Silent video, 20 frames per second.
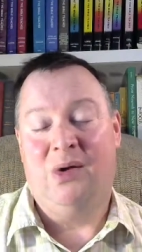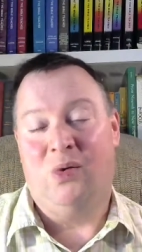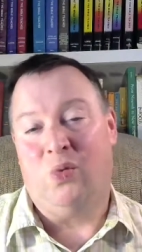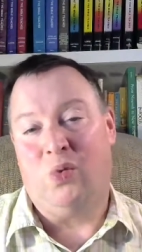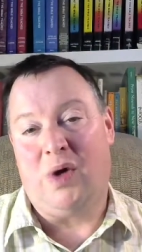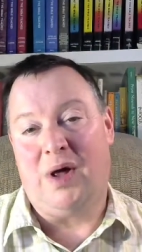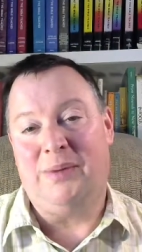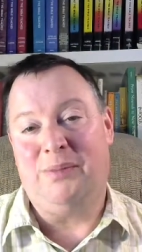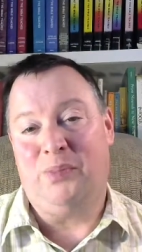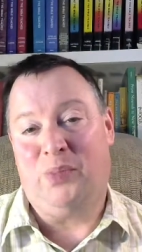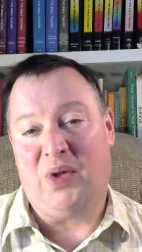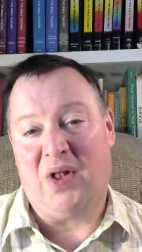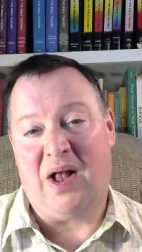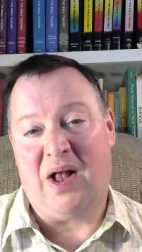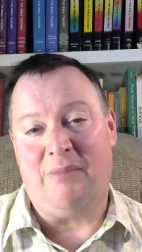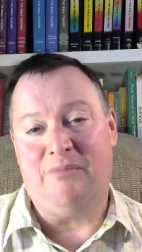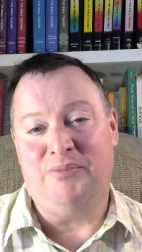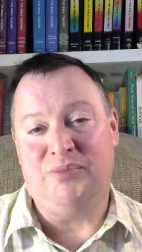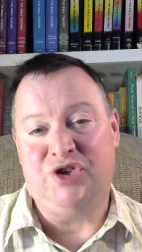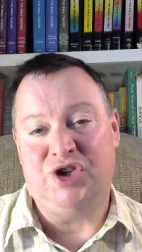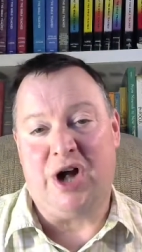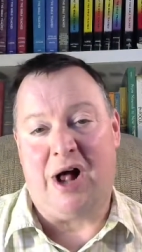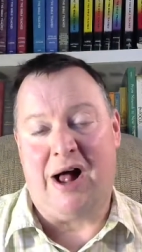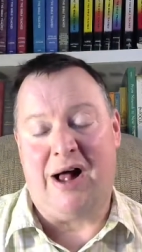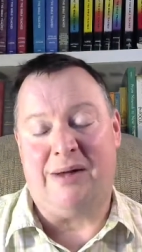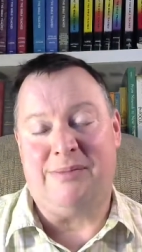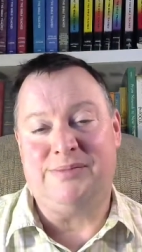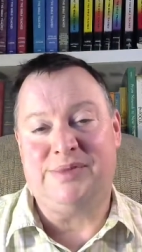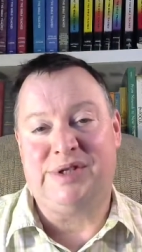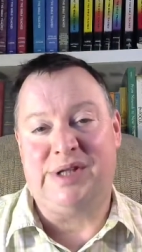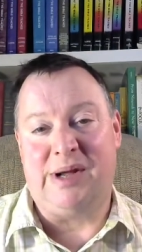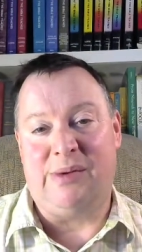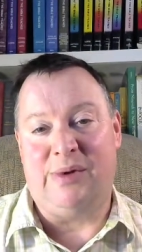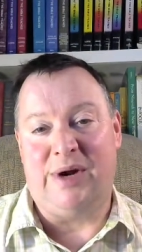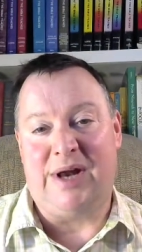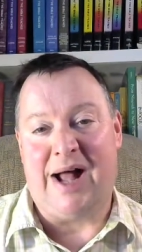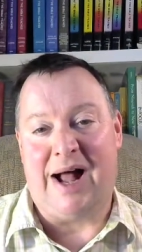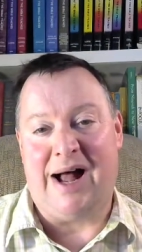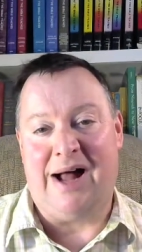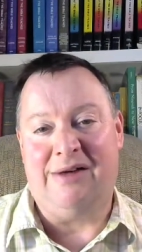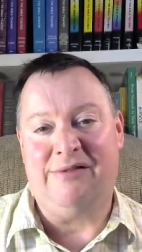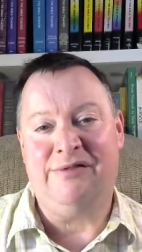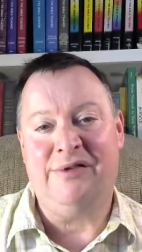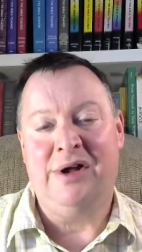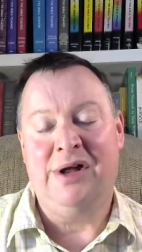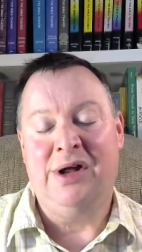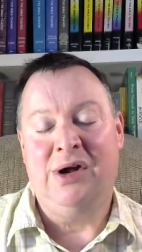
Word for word: what plum jobs they would have